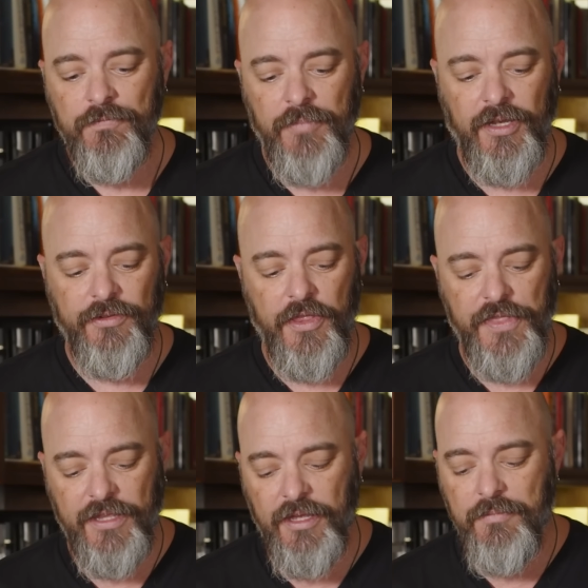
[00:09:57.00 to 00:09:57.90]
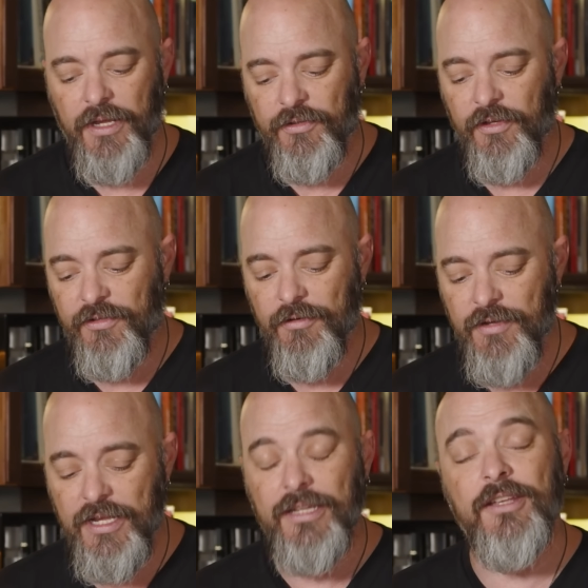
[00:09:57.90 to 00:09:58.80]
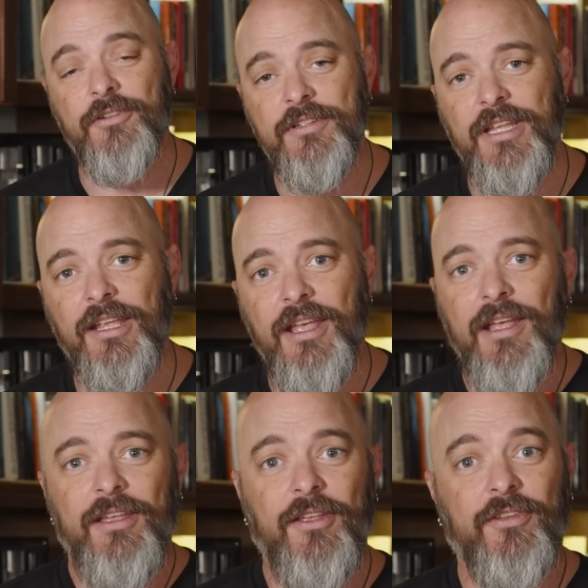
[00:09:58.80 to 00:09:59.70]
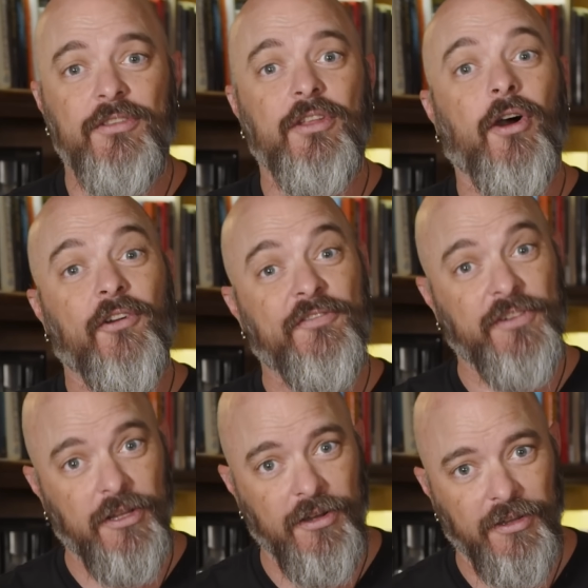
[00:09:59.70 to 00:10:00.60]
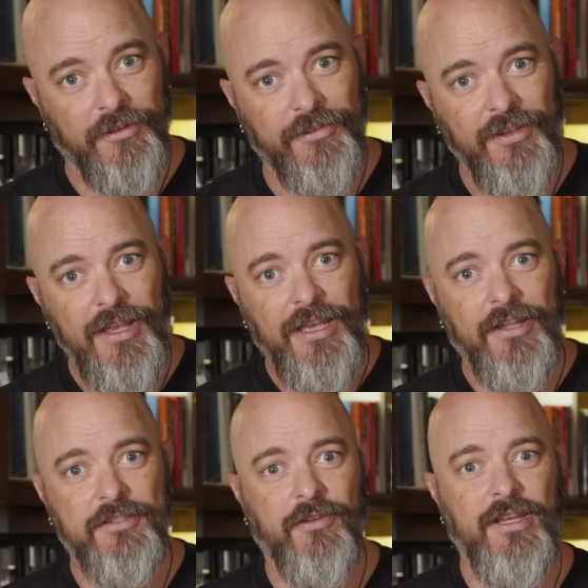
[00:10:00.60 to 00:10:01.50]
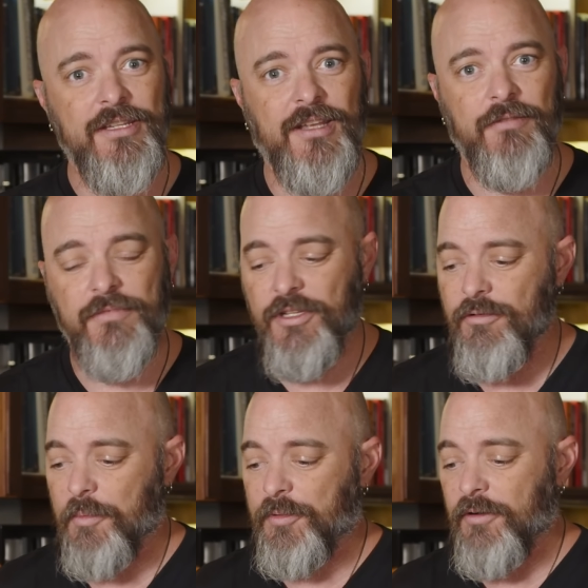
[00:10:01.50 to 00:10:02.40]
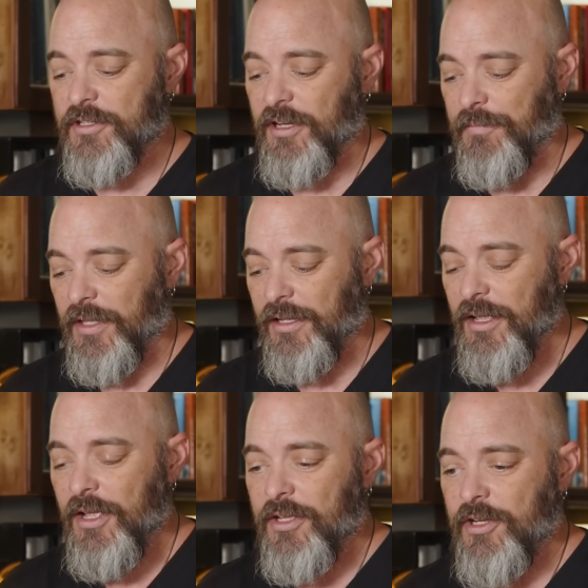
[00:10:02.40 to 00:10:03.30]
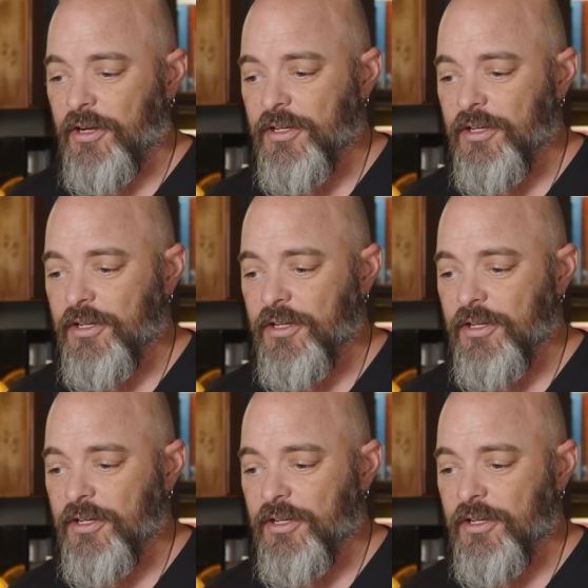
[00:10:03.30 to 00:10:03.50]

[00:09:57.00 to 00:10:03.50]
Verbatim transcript: because the thing that makes us unique and interesting is our flaws. And so anytime you approach something, you're